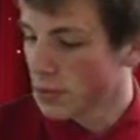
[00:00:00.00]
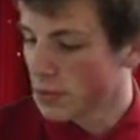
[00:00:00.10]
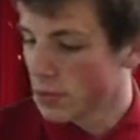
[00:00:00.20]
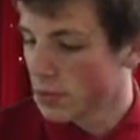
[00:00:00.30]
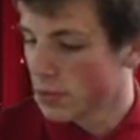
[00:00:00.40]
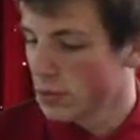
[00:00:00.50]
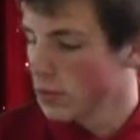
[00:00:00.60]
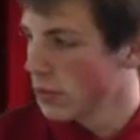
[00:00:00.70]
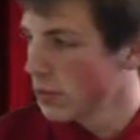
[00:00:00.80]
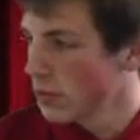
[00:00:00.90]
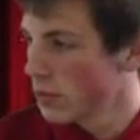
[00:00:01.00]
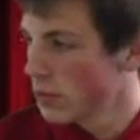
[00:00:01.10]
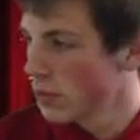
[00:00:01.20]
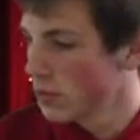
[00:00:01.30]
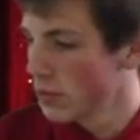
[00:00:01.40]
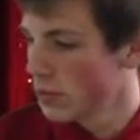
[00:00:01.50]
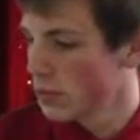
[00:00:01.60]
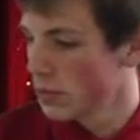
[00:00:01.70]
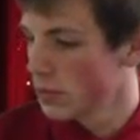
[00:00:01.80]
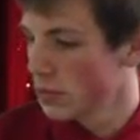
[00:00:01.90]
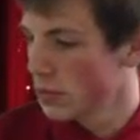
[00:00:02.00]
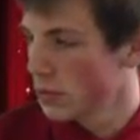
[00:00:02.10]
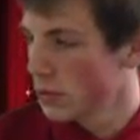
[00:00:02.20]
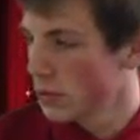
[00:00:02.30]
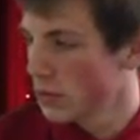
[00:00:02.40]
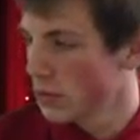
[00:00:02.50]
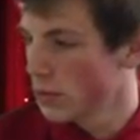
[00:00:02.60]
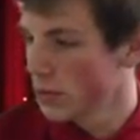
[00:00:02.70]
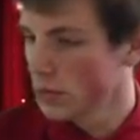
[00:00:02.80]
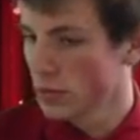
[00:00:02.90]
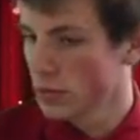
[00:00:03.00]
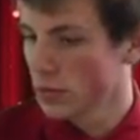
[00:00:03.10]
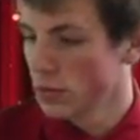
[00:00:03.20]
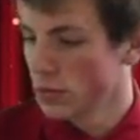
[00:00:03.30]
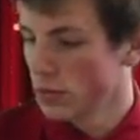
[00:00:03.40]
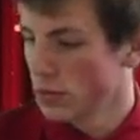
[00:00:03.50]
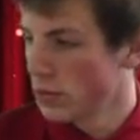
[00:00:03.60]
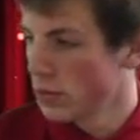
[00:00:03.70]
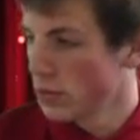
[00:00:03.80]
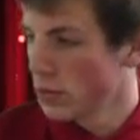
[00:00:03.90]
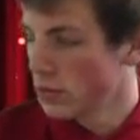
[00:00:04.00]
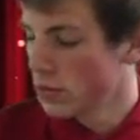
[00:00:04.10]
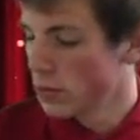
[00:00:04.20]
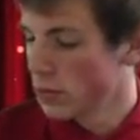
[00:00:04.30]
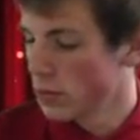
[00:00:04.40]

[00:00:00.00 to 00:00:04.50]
No words are spoken by the person on screen.